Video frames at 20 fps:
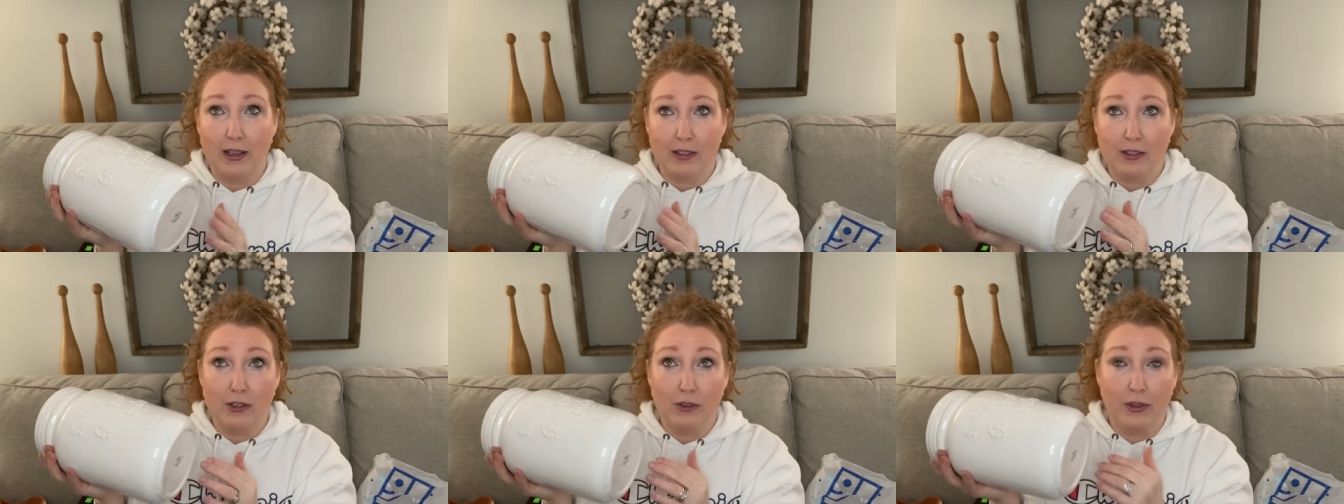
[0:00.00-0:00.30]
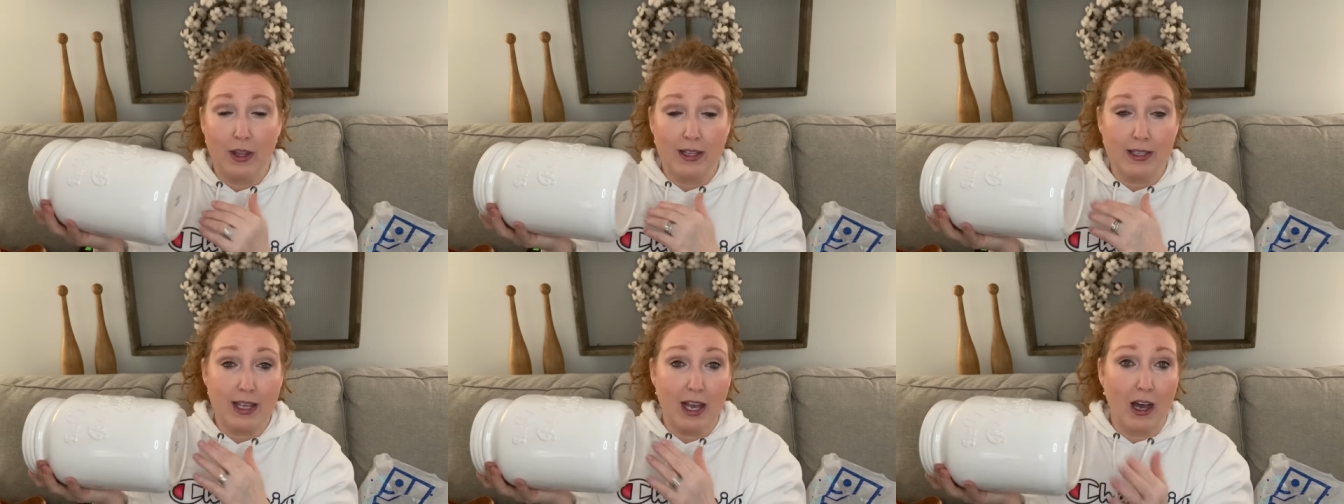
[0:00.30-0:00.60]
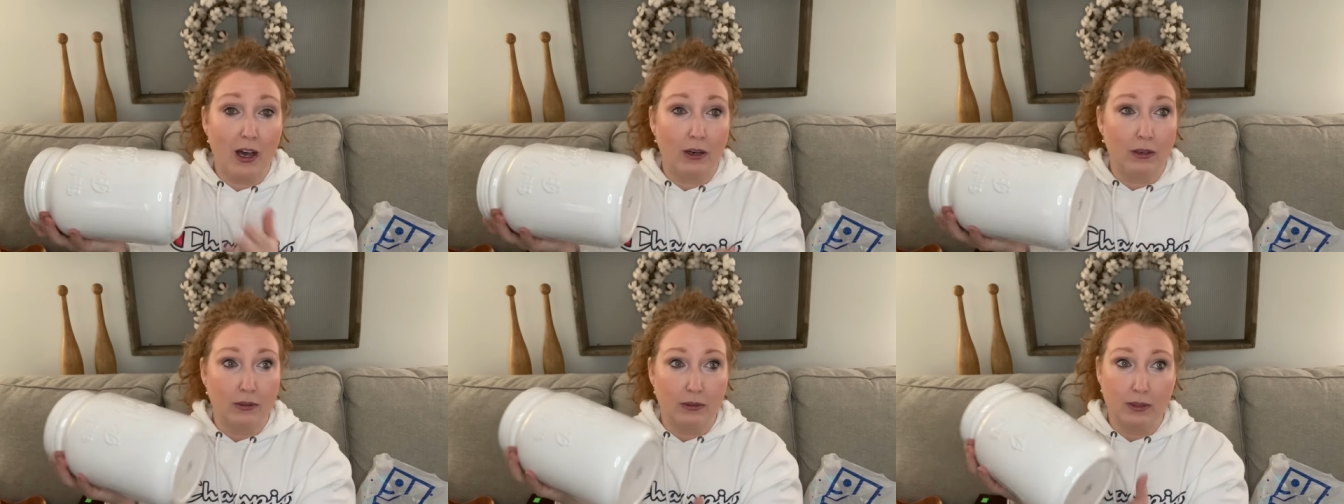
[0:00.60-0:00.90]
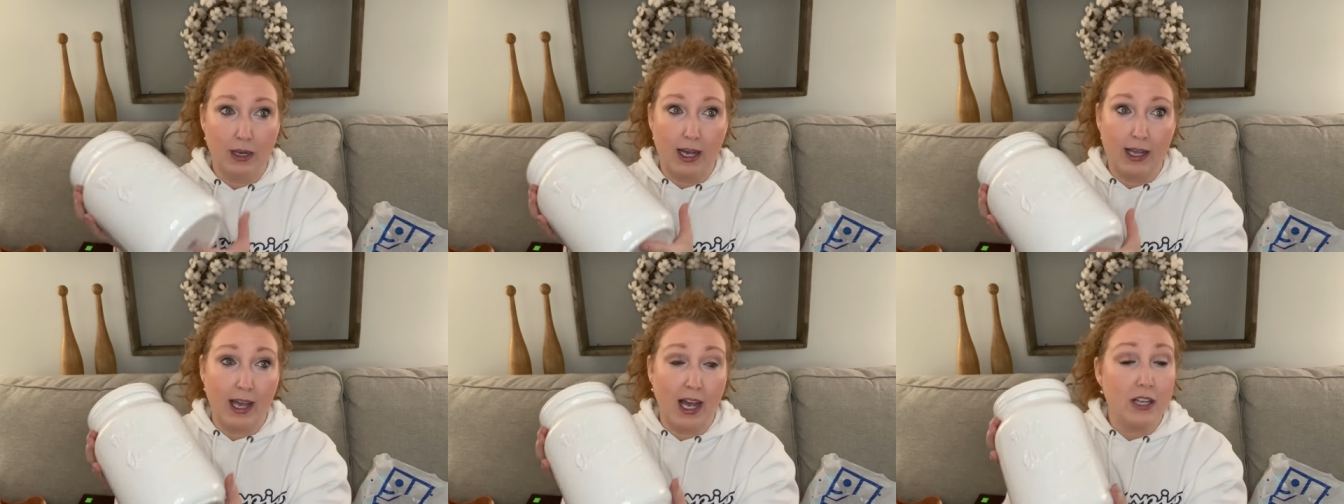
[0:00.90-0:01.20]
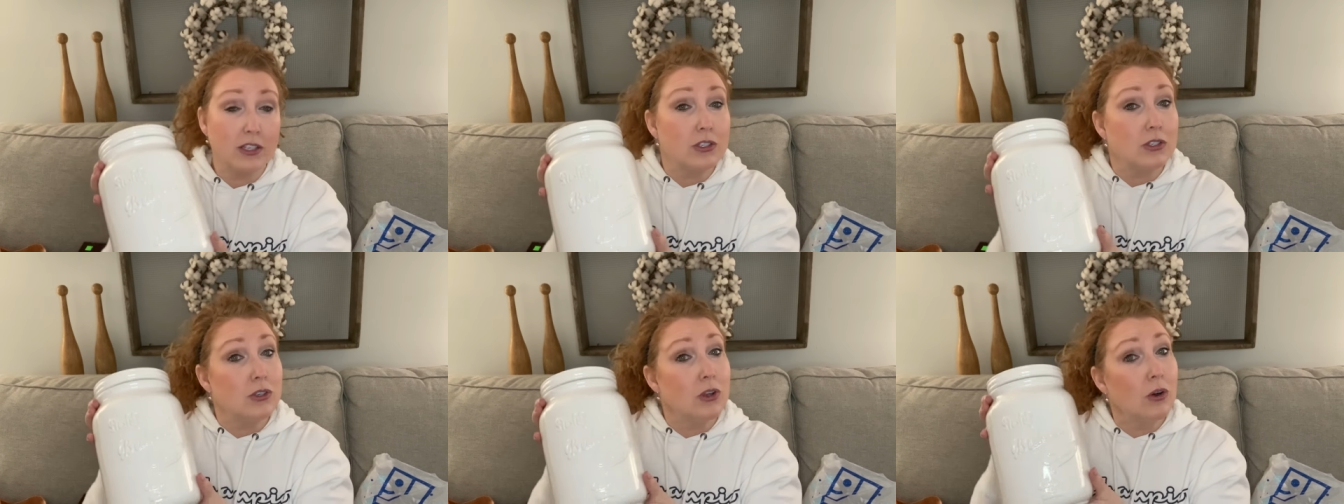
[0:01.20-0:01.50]
so that's how I got
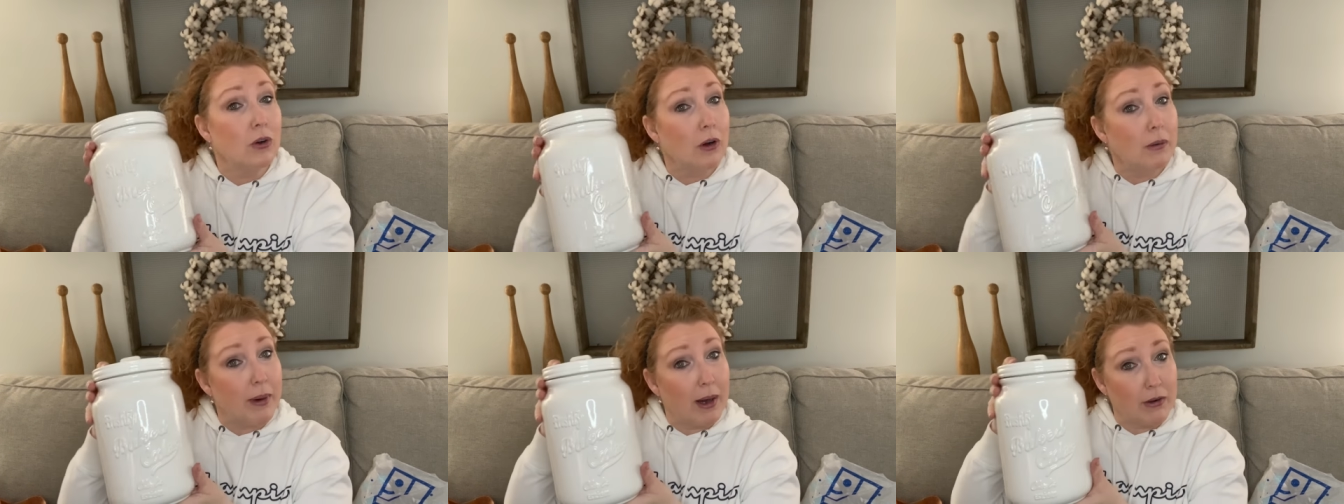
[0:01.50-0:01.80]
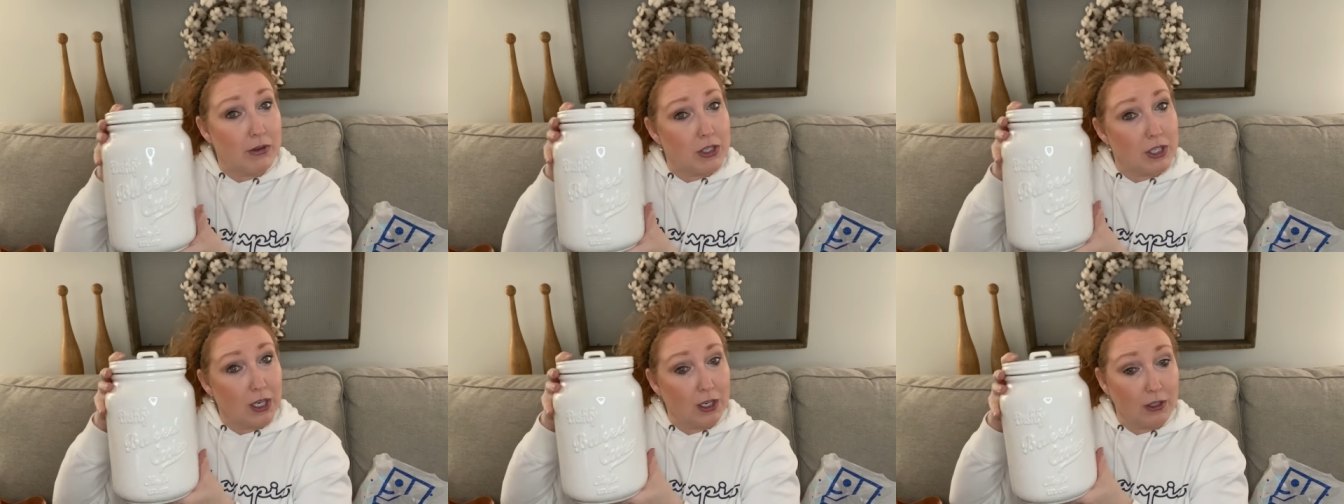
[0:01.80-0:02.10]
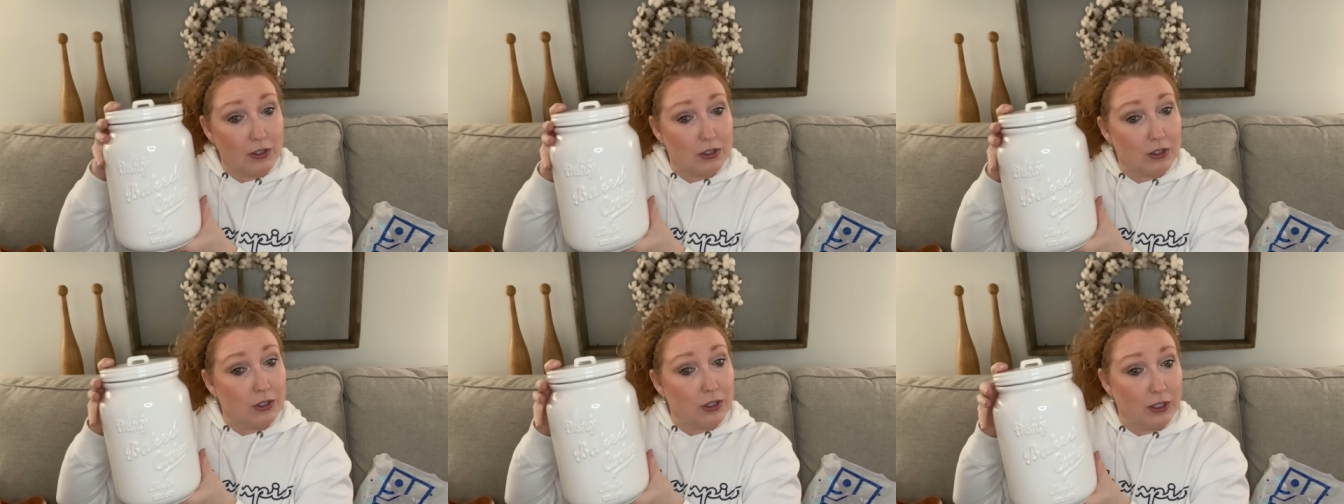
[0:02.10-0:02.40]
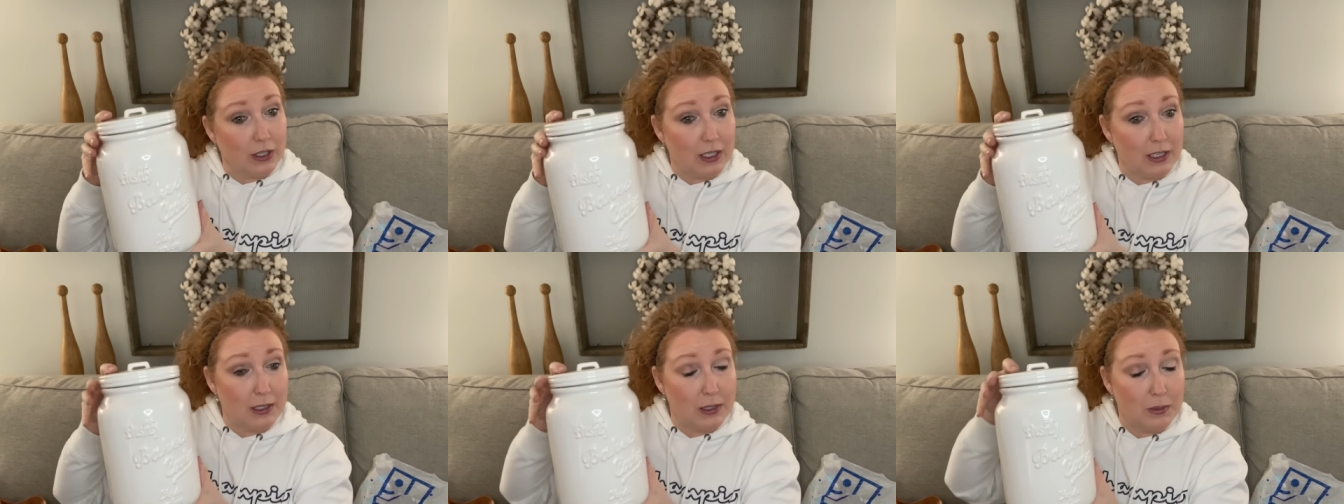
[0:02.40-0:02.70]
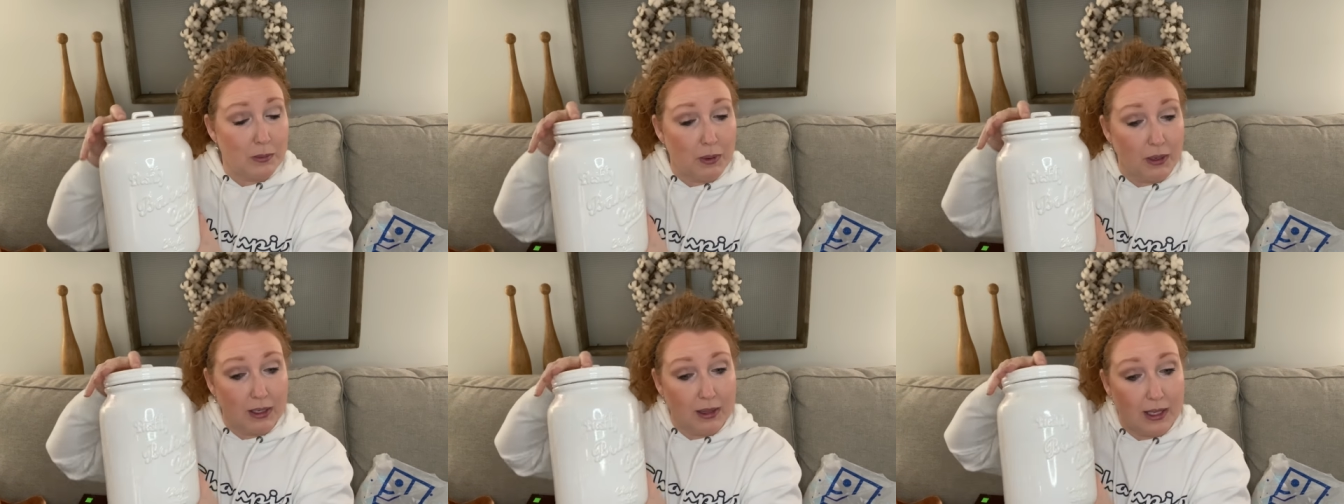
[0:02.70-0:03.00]
to know about Cheryl's cookies,
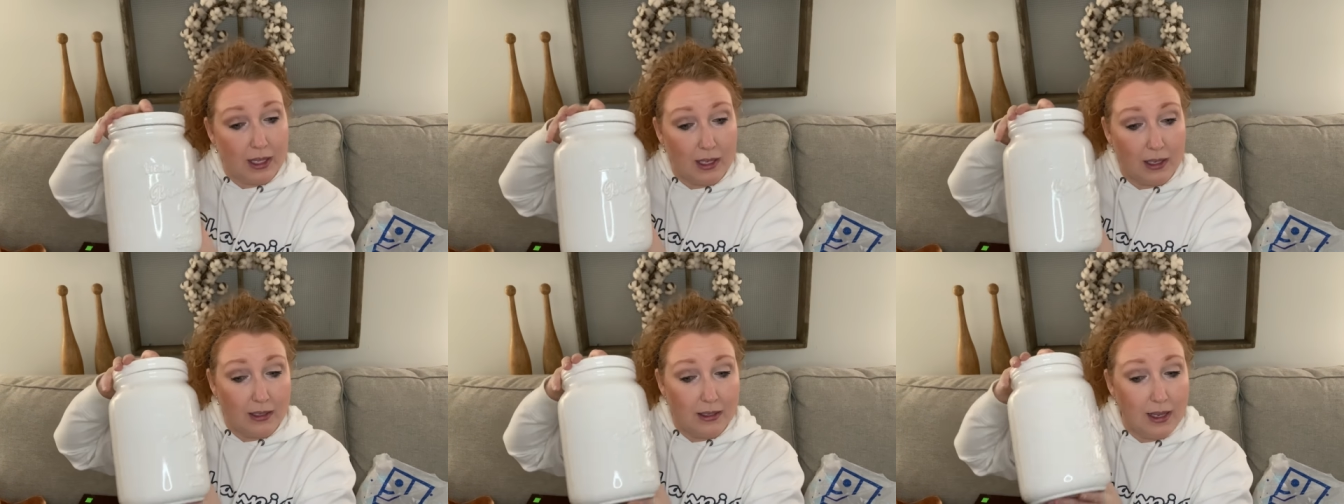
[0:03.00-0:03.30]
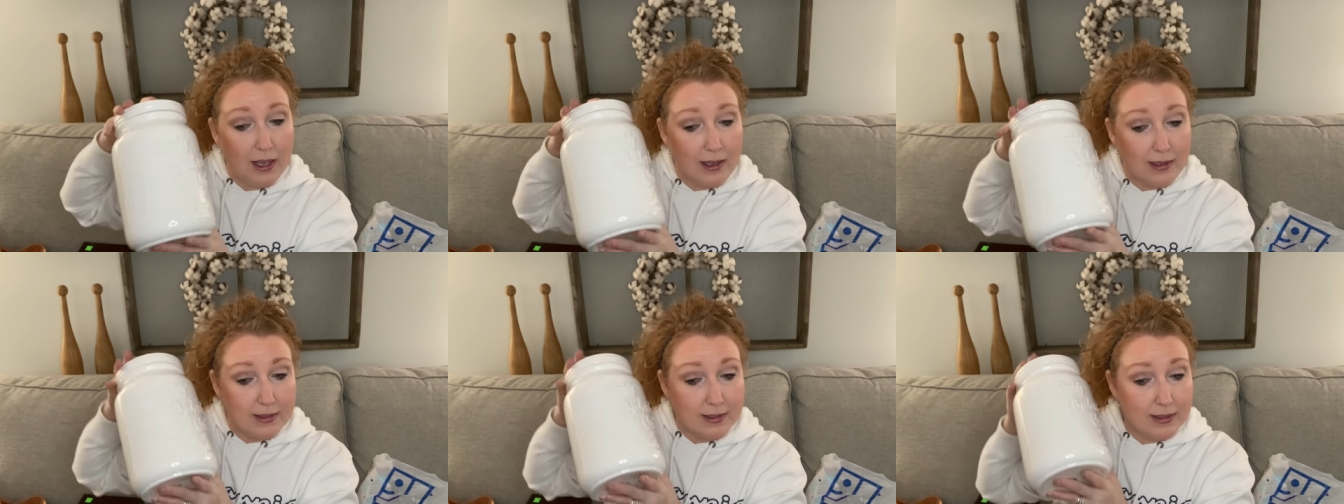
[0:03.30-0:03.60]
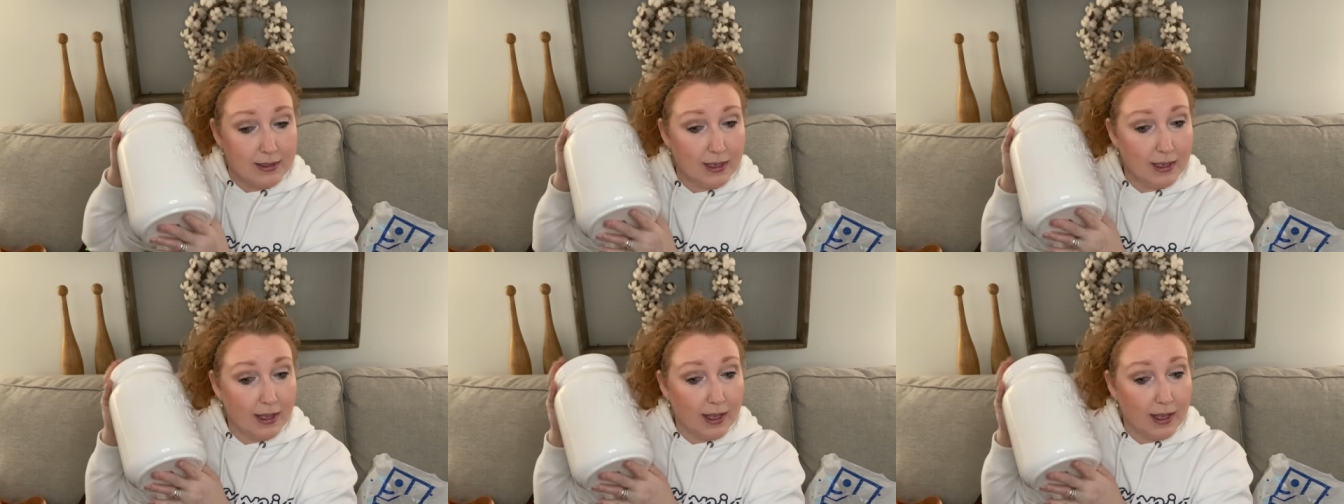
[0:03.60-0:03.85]
but then yes.